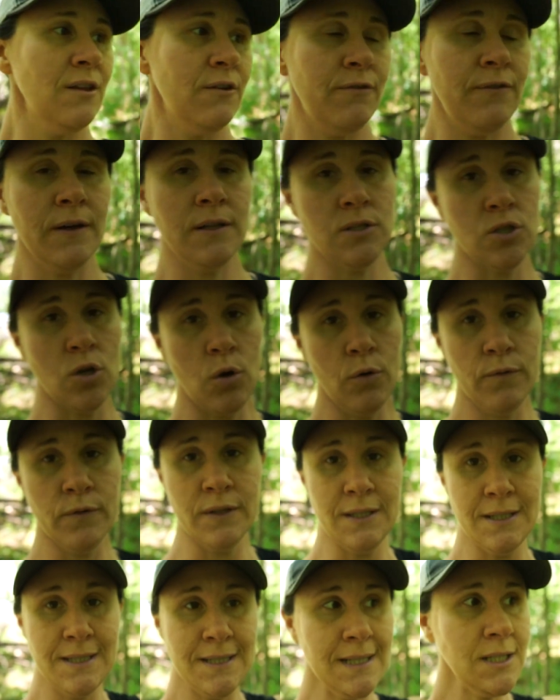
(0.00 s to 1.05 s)
the fence over
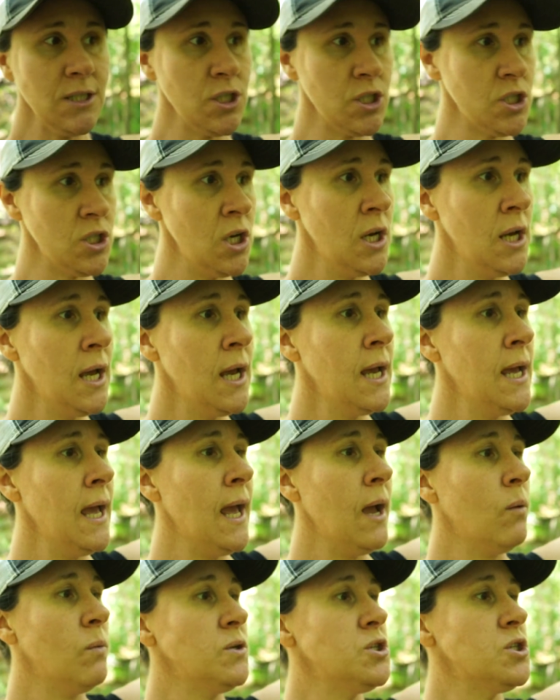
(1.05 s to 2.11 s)
the ditch,
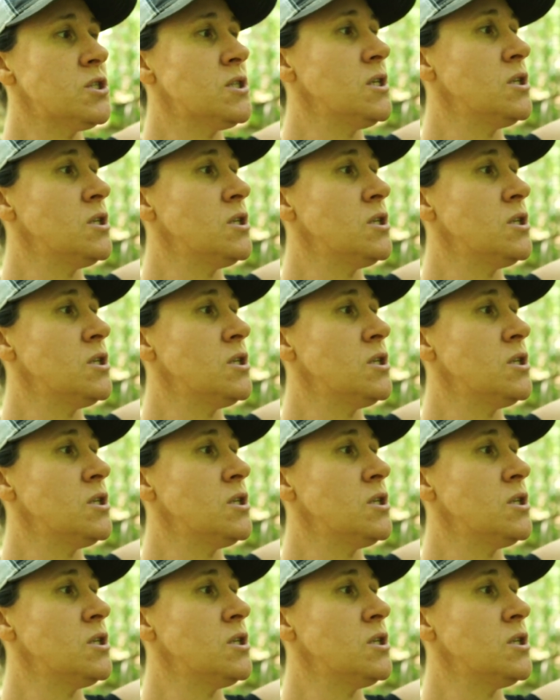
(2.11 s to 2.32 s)
and we just